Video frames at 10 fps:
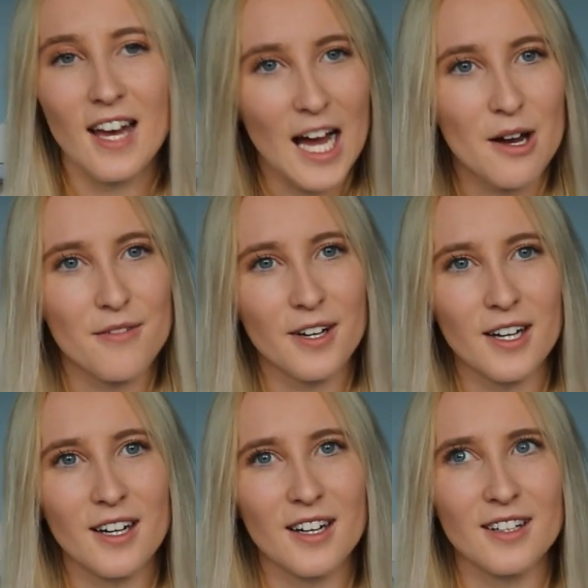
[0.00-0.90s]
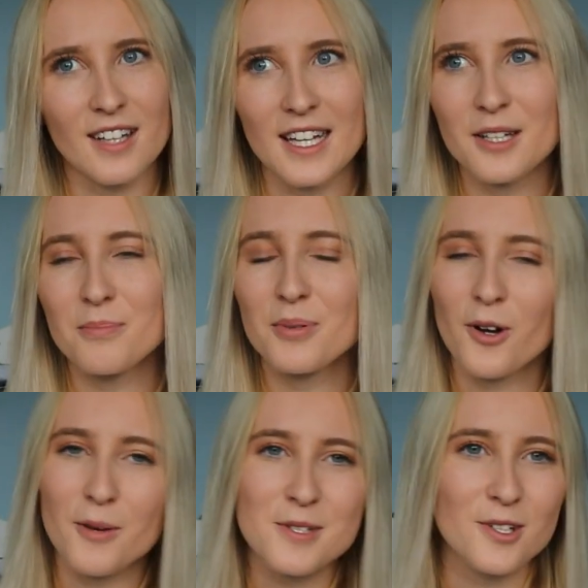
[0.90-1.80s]
However, like,
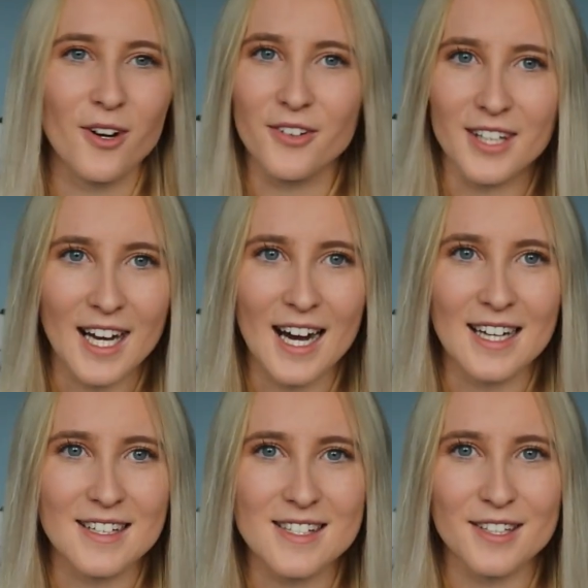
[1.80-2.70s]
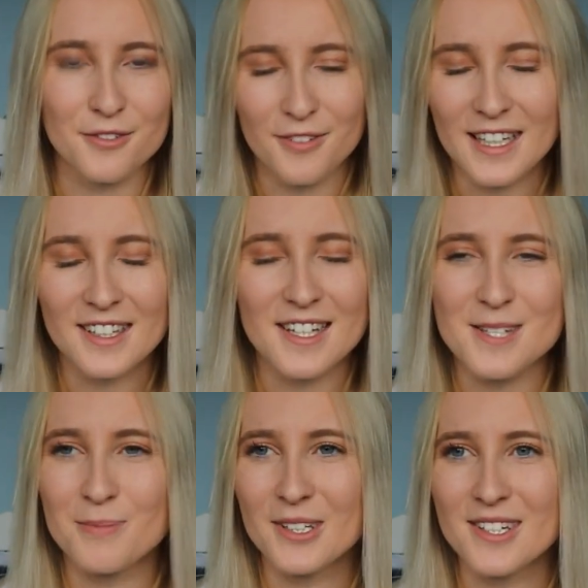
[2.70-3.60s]
props to all the guys that fight
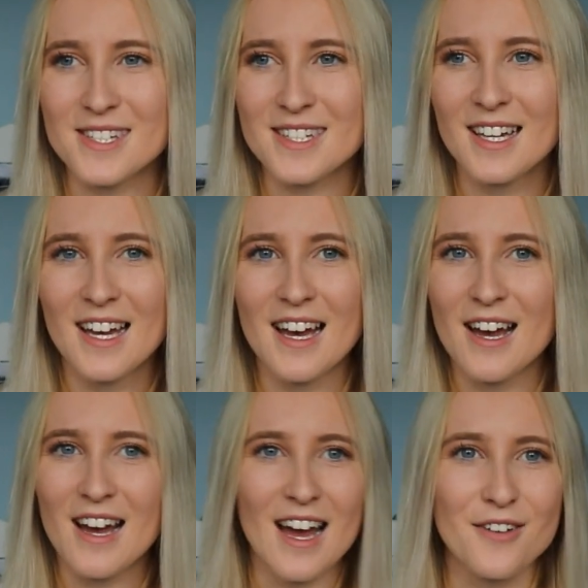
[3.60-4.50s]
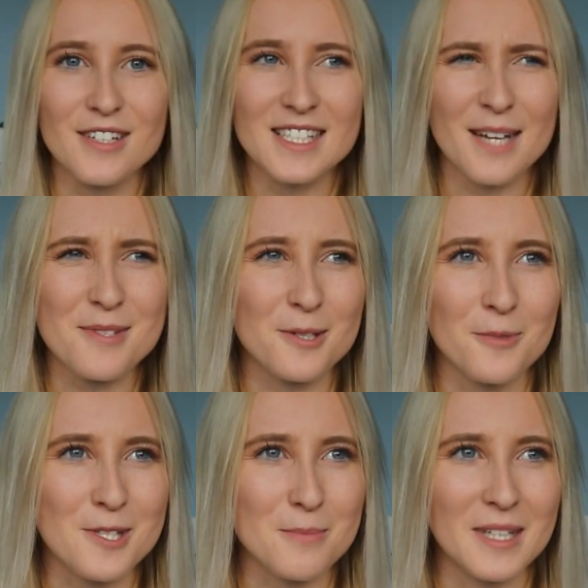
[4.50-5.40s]
this, because every time
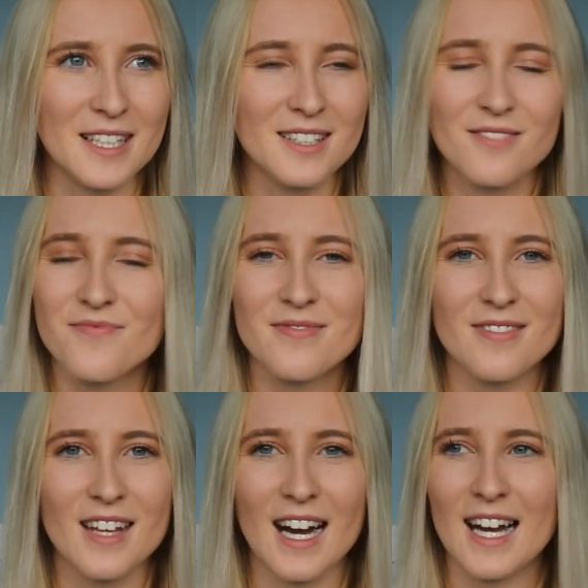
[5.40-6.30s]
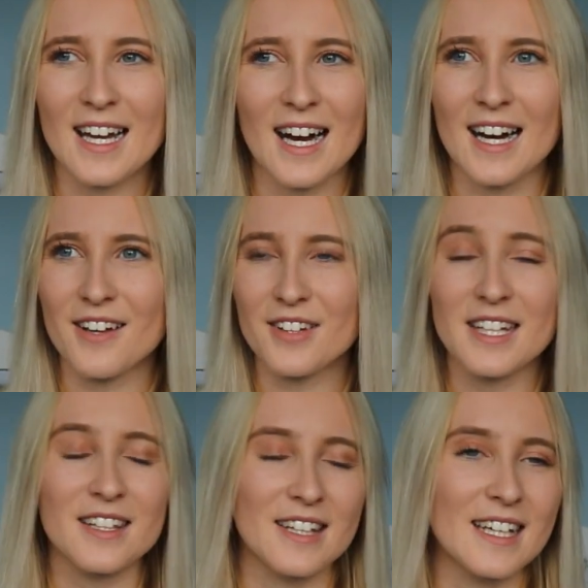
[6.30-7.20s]
someone's mean, I have,
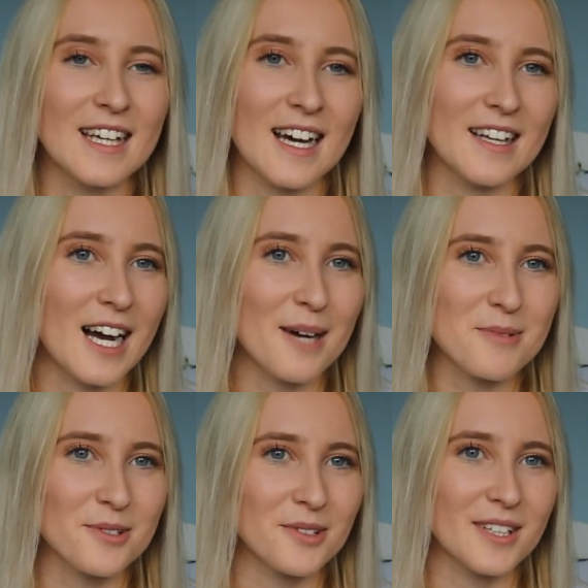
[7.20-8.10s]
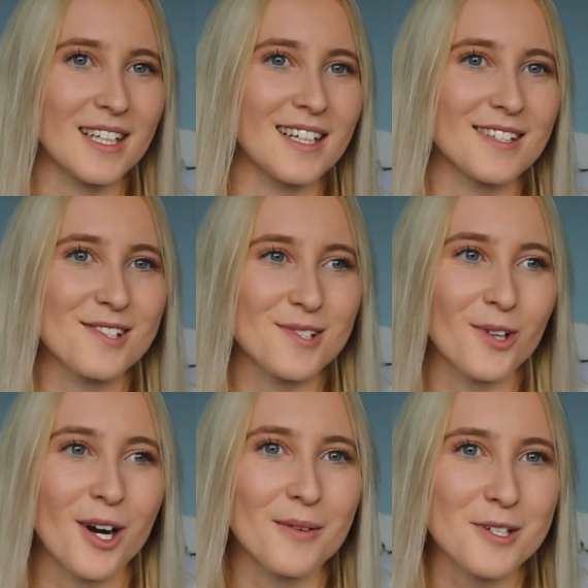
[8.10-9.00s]
they, they get absolutely
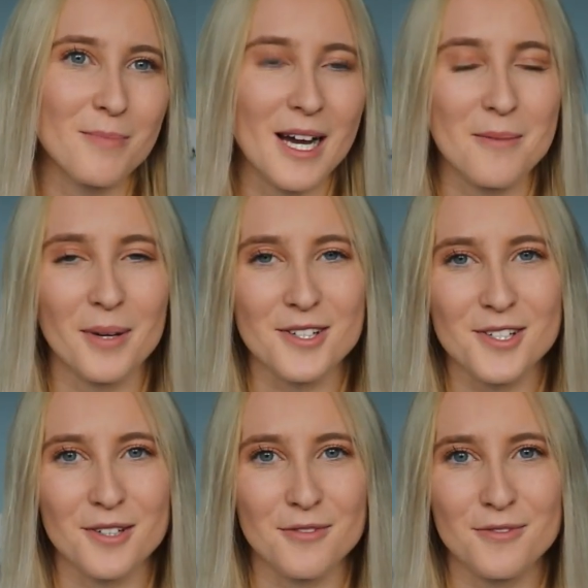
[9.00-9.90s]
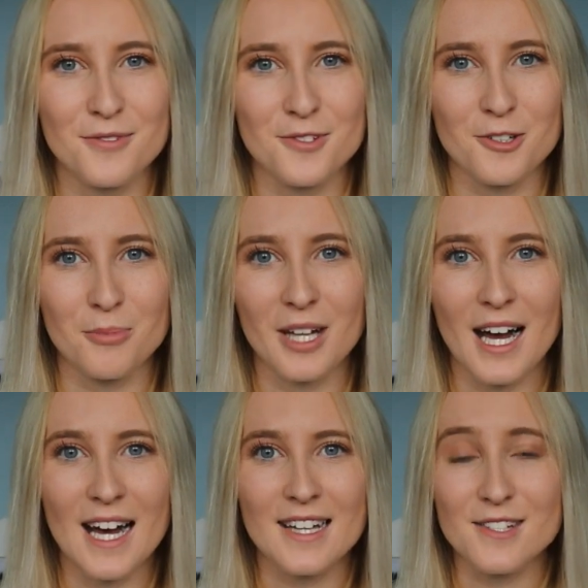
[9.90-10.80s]
stormed by a bunch of
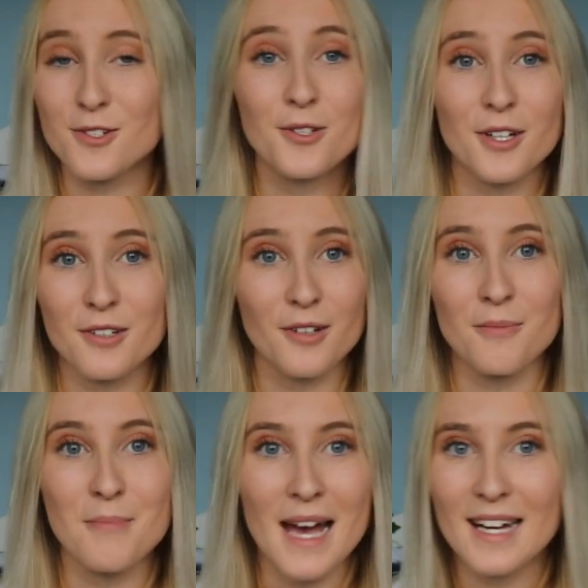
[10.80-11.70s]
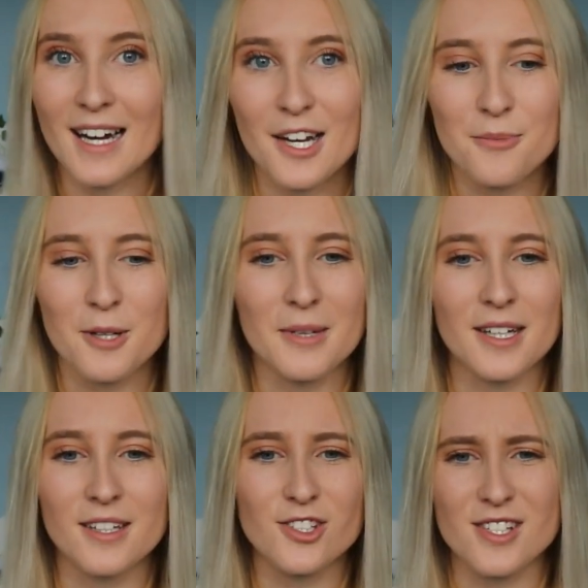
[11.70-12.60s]
replies who are men and
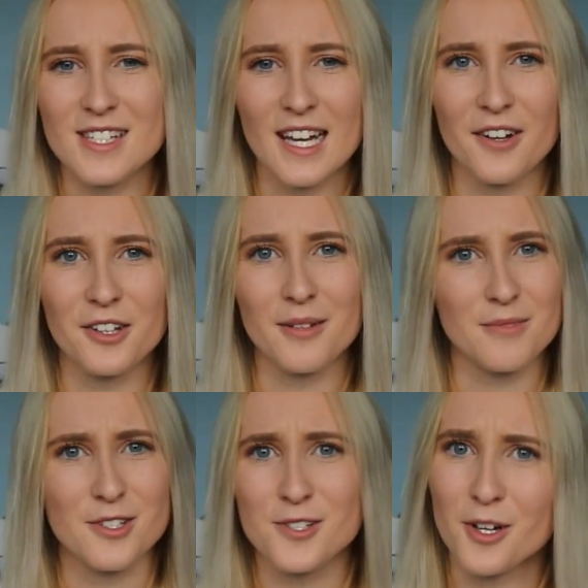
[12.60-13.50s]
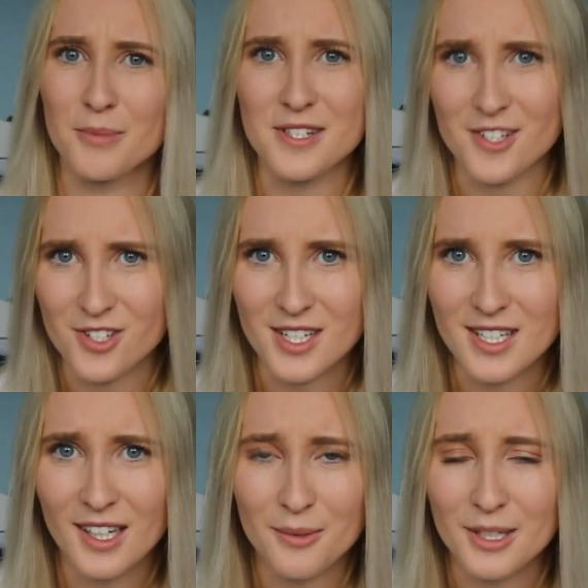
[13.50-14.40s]
women just telling them to stop being such an
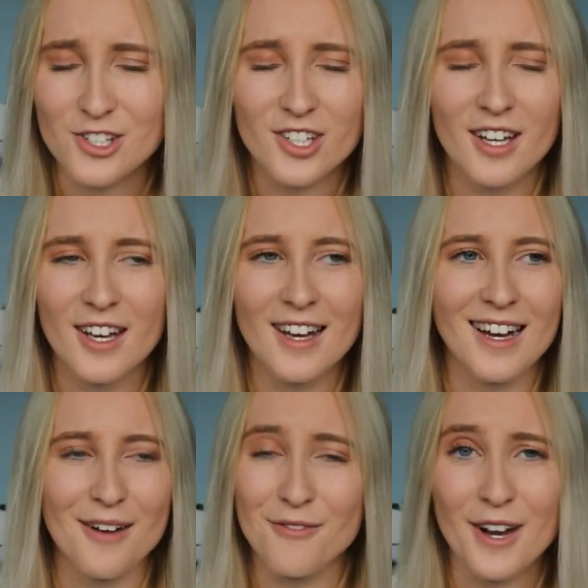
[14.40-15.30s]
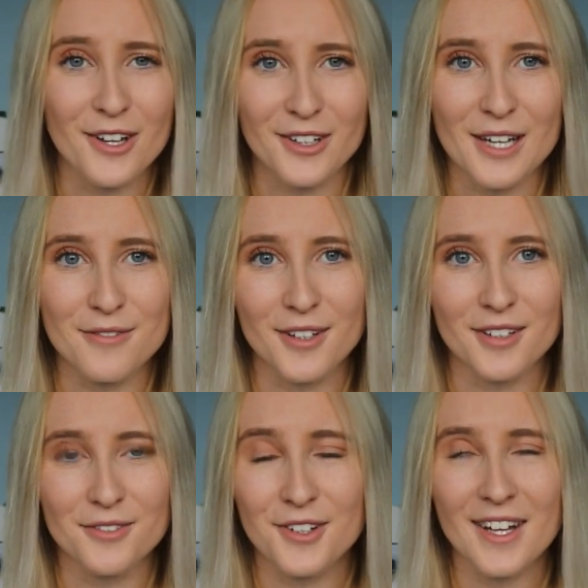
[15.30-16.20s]
idiot, which I'm very
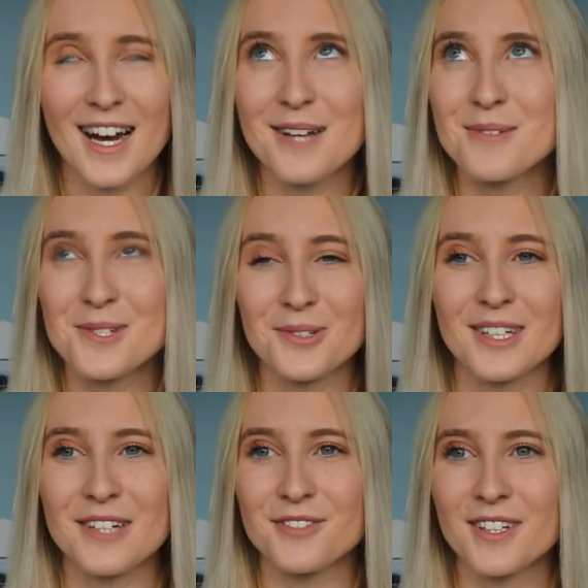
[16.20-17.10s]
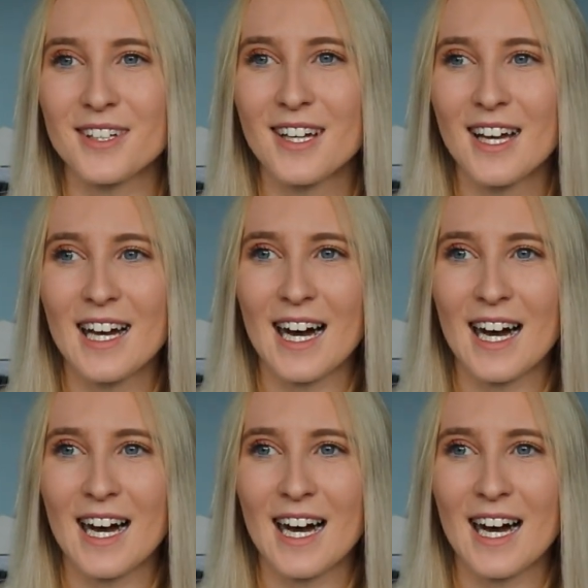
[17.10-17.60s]
grateful for that. I'm so grateful.